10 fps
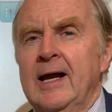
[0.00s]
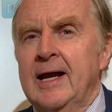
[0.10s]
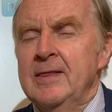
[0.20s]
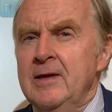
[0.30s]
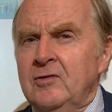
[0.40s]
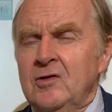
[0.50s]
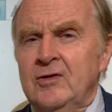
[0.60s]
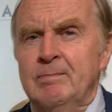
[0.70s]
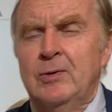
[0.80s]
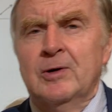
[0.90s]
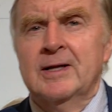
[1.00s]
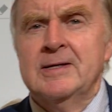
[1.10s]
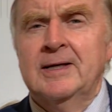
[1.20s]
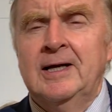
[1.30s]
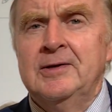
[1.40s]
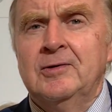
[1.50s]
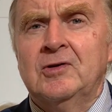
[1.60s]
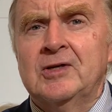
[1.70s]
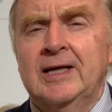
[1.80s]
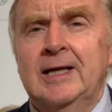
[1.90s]
And this is important to
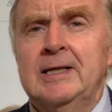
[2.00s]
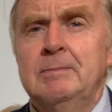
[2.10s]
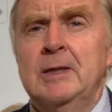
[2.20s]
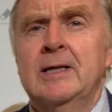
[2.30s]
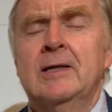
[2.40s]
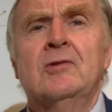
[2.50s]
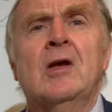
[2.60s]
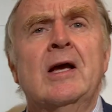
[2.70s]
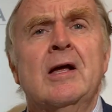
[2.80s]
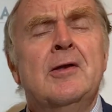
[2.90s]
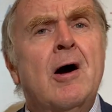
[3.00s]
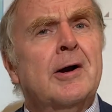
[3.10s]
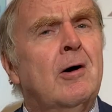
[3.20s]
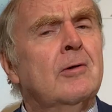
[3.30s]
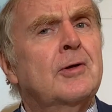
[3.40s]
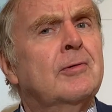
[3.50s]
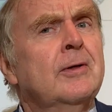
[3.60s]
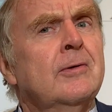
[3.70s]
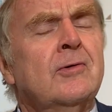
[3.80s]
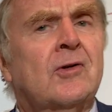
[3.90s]
understand because not all
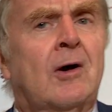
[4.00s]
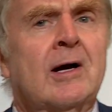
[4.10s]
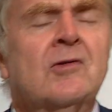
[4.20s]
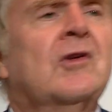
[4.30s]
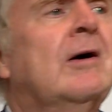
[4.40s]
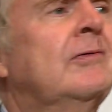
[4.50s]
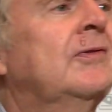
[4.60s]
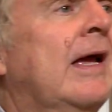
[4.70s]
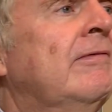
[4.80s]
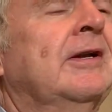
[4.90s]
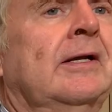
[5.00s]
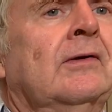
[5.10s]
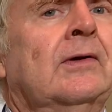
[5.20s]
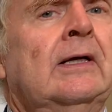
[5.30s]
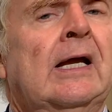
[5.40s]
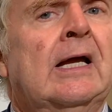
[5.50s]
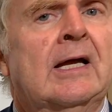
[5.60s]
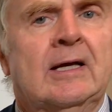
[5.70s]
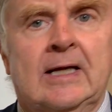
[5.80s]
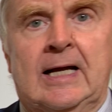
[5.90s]
truths are self-evident.
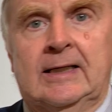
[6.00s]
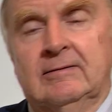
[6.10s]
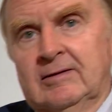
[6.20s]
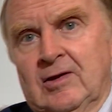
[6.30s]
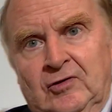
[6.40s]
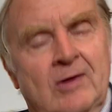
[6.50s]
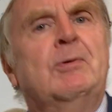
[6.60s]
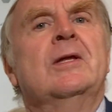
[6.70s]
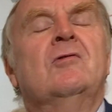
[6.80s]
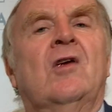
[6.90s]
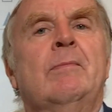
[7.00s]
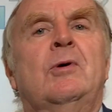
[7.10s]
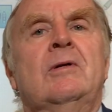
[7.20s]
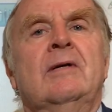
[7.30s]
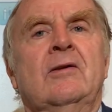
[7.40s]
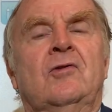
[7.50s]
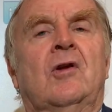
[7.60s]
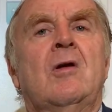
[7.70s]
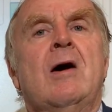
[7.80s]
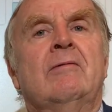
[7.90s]
A simple example is the
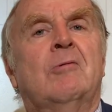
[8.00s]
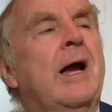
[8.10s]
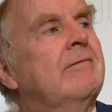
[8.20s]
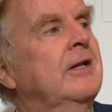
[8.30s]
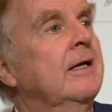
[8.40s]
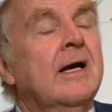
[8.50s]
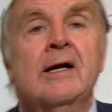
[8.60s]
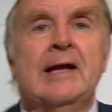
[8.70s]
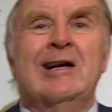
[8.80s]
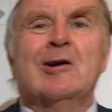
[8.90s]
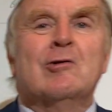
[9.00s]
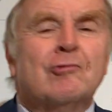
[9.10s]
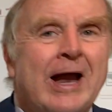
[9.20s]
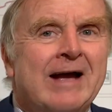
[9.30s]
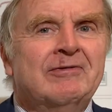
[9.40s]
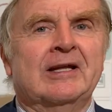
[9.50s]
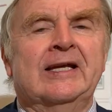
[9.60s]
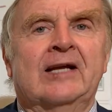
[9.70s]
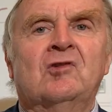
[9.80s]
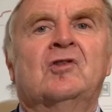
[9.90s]
law of gravity. Now,
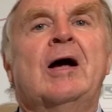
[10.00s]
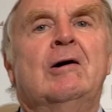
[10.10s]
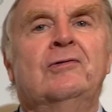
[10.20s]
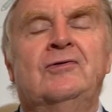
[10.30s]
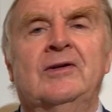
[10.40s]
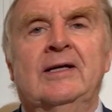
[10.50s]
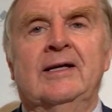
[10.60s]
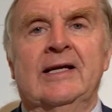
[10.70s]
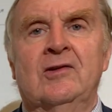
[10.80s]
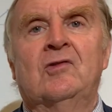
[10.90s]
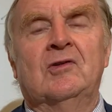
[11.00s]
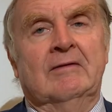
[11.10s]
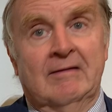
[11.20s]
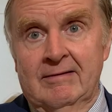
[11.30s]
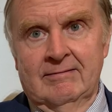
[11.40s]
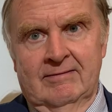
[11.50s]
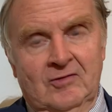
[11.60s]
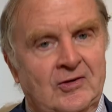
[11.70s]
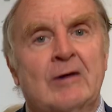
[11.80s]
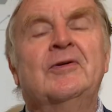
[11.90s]
gravity itself is
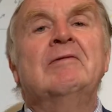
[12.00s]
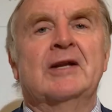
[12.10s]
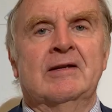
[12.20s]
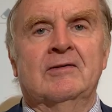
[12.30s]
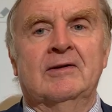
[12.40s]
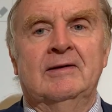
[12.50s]
self-evident.